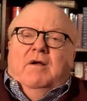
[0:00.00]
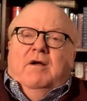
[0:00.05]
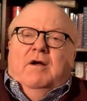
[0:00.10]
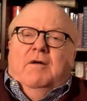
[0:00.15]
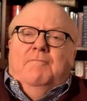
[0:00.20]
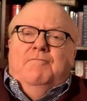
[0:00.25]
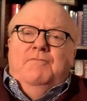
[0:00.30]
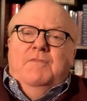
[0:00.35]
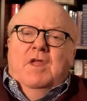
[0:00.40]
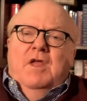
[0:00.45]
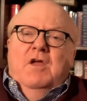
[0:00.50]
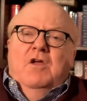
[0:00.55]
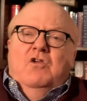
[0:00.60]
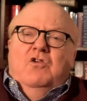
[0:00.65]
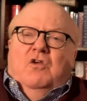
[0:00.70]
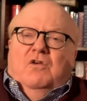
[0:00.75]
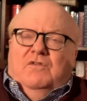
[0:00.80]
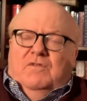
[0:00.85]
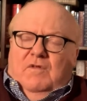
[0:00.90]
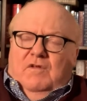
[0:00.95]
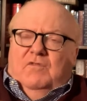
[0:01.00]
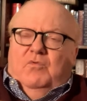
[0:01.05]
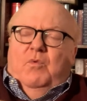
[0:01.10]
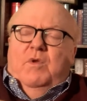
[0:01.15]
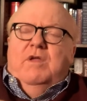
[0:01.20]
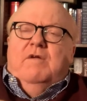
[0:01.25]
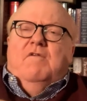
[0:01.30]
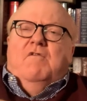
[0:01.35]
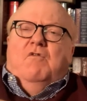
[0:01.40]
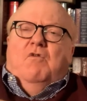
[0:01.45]
Um, just this
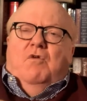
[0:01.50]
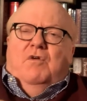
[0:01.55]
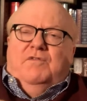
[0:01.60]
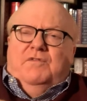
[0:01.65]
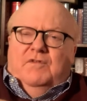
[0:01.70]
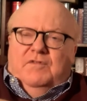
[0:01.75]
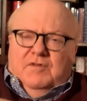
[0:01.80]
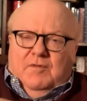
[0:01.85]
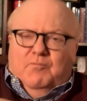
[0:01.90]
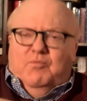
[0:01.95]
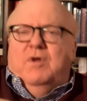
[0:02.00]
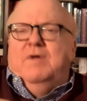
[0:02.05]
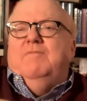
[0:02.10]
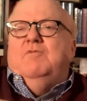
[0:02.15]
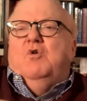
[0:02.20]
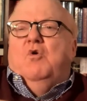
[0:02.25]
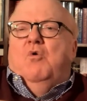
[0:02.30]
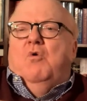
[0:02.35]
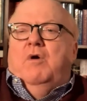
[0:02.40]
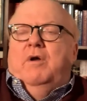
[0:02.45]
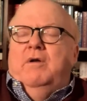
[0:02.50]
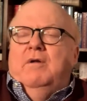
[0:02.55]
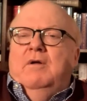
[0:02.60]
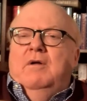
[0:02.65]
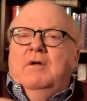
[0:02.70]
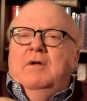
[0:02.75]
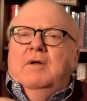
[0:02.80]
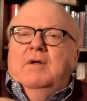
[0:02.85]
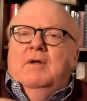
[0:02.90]
week, of course, the Supreme Court